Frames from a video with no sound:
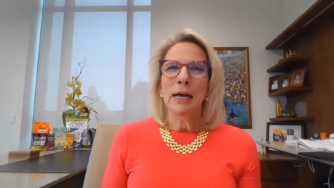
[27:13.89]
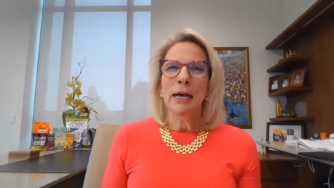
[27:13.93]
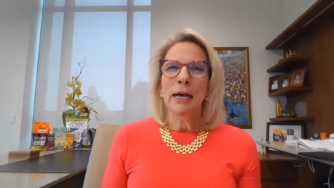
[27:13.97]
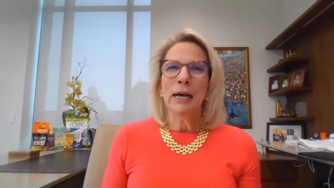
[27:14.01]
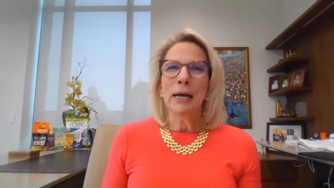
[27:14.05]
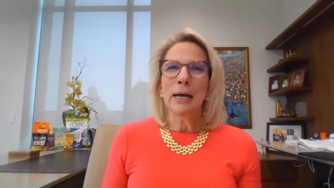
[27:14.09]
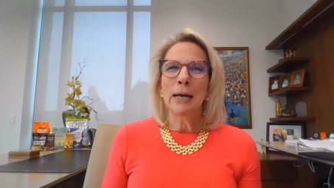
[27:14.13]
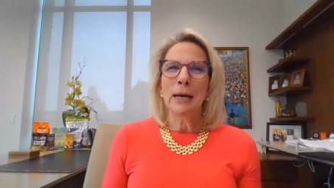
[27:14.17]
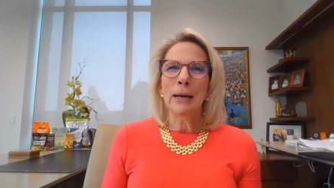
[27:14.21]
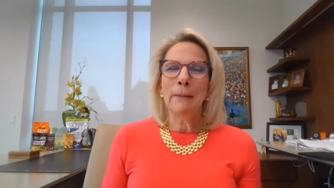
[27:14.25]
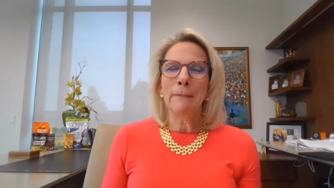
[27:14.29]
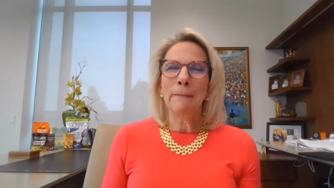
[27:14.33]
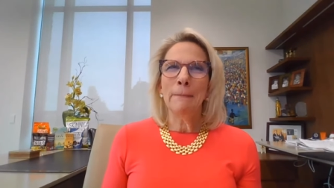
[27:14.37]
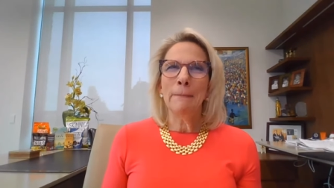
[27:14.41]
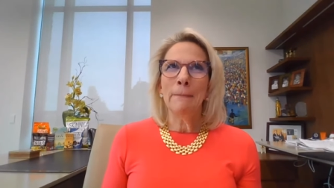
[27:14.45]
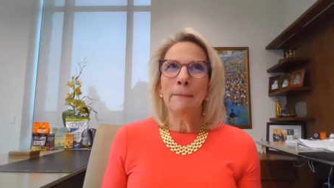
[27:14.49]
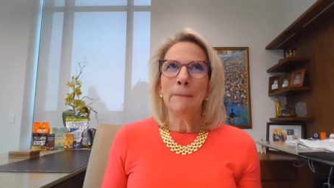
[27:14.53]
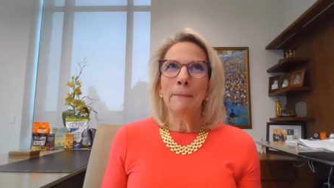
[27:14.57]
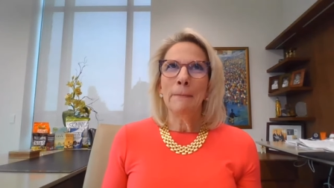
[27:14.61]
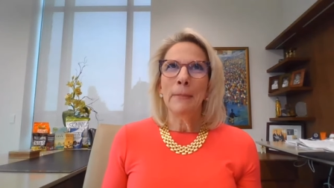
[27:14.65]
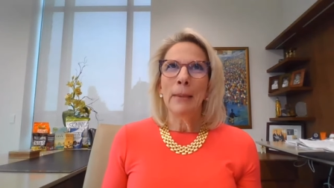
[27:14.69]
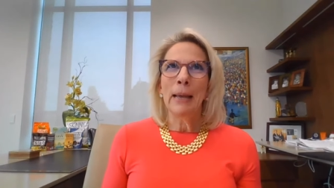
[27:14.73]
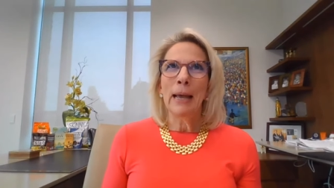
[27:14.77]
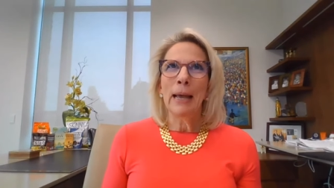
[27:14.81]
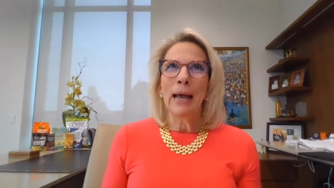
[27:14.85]
um,
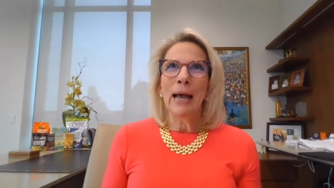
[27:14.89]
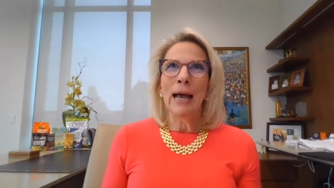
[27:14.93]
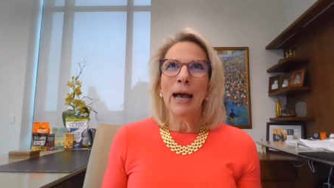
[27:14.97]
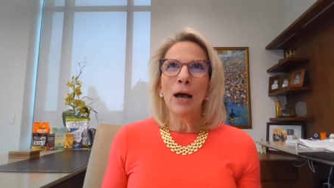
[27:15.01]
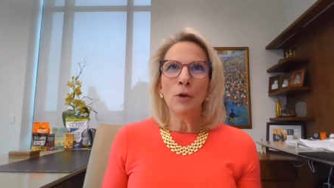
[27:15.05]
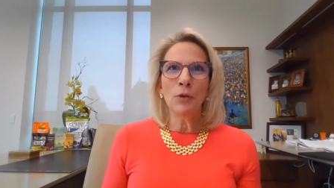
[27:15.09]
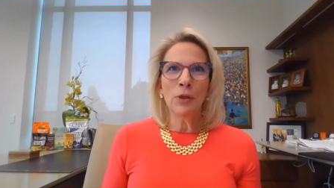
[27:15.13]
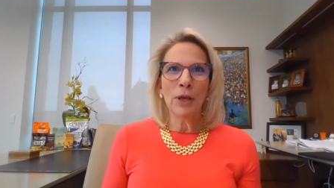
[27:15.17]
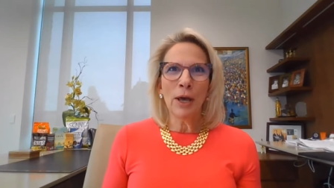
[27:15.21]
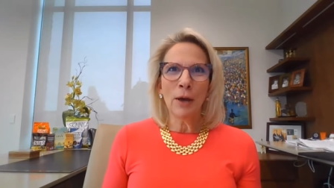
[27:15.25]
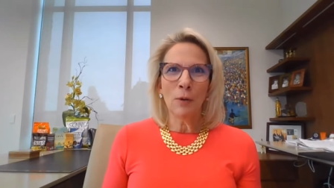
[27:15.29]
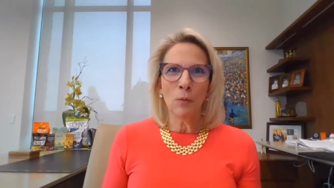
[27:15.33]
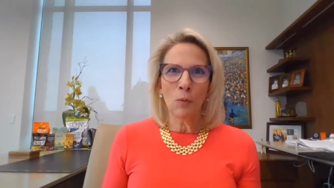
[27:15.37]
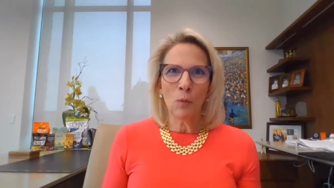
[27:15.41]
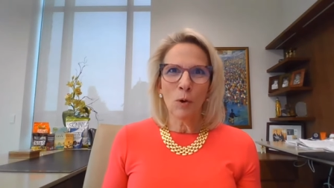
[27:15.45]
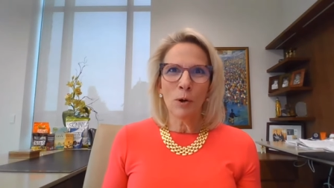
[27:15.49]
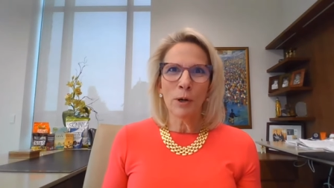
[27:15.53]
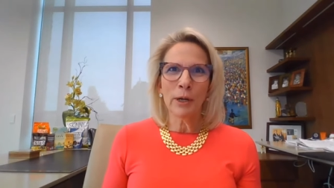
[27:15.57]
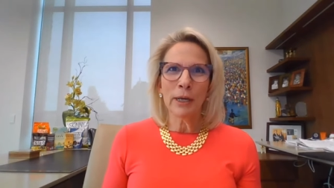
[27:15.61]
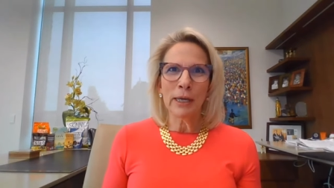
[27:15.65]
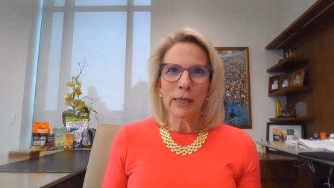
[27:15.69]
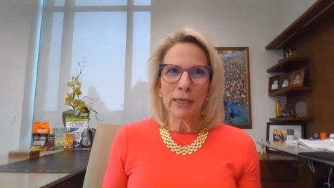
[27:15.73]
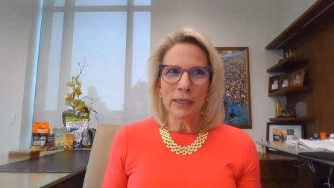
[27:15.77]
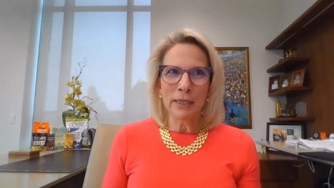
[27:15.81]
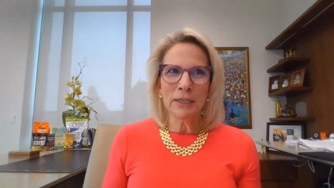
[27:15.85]
how that
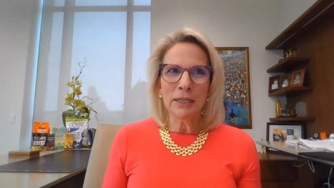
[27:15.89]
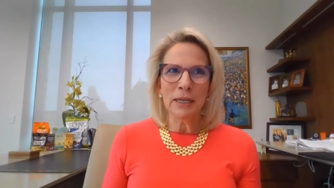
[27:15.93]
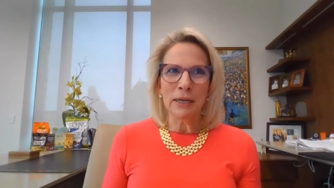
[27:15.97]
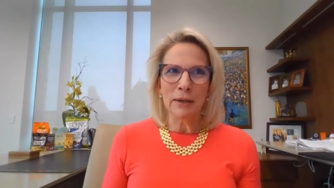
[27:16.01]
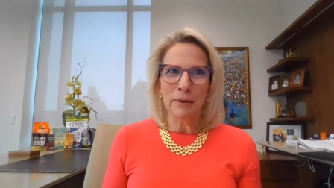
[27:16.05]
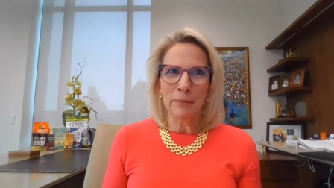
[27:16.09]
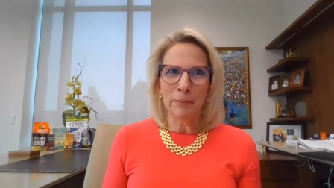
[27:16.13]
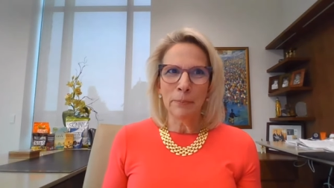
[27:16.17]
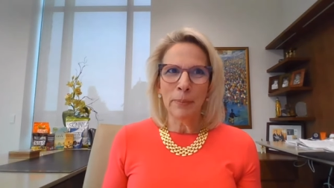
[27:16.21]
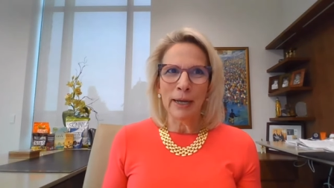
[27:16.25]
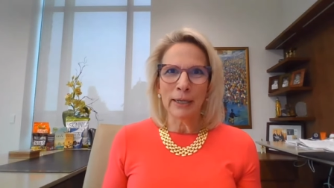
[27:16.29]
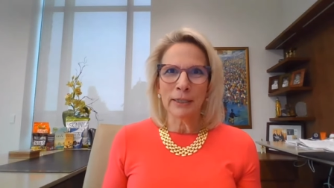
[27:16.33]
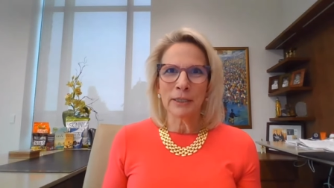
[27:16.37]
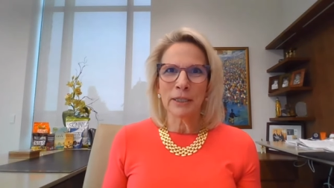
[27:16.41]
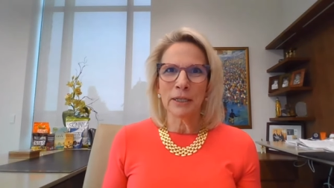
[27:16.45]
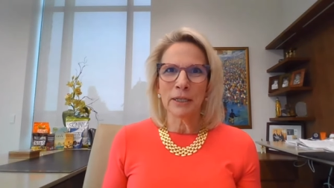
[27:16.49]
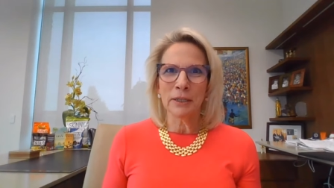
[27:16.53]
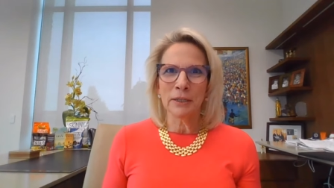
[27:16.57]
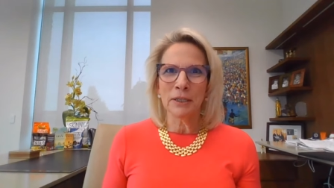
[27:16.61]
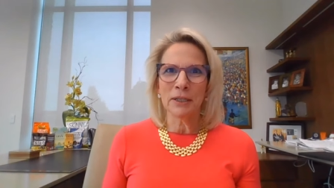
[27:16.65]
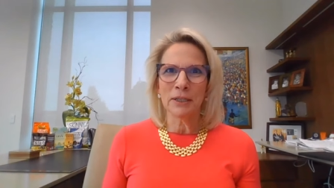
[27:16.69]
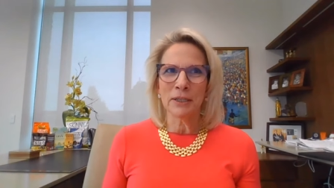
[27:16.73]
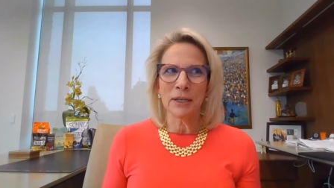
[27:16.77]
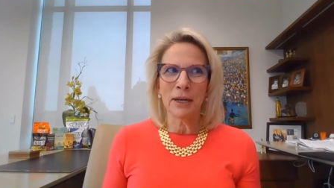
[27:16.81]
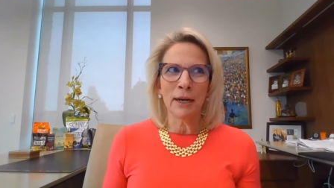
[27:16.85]
work is
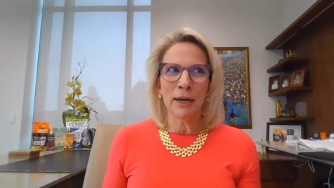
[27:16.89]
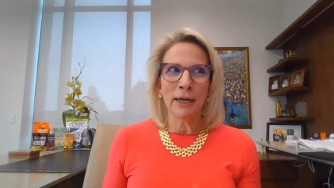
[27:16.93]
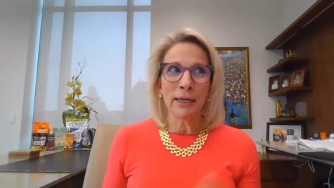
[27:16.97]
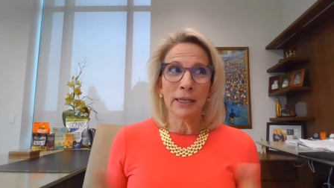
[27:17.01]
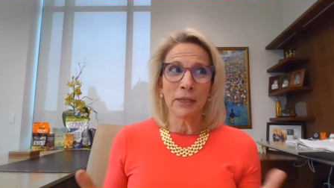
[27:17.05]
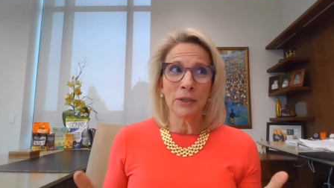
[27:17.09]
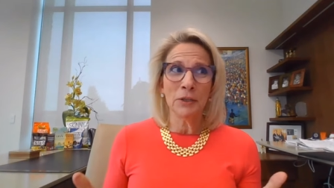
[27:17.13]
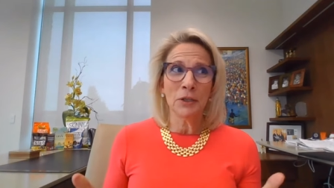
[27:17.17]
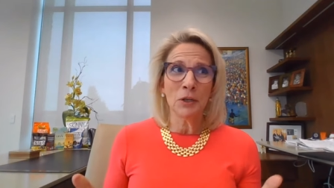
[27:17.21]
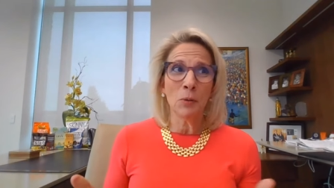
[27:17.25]
impacting society.